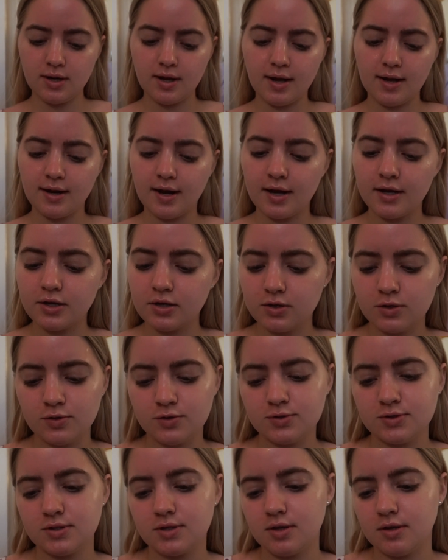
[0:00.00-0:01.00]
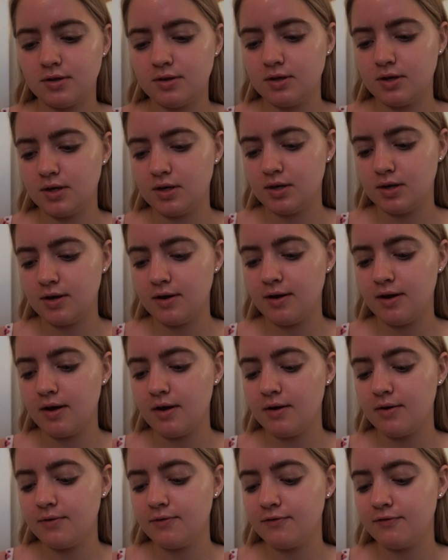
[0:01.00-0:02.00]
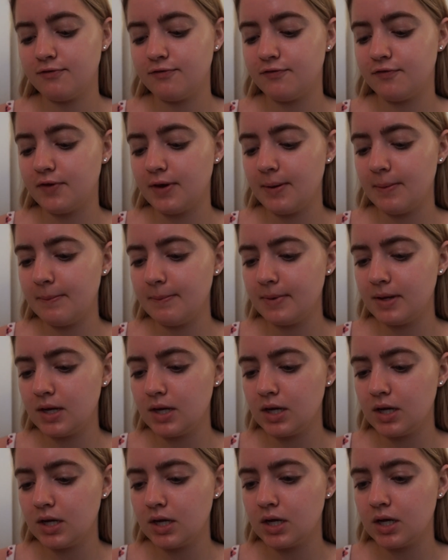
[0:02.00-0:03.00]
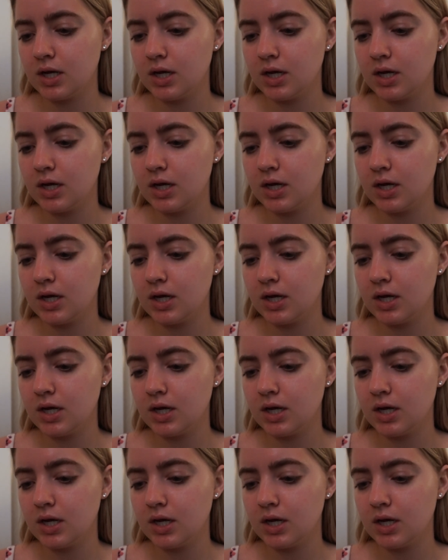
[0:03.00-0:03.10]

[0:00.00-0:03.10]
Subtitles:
and I use the Maybelline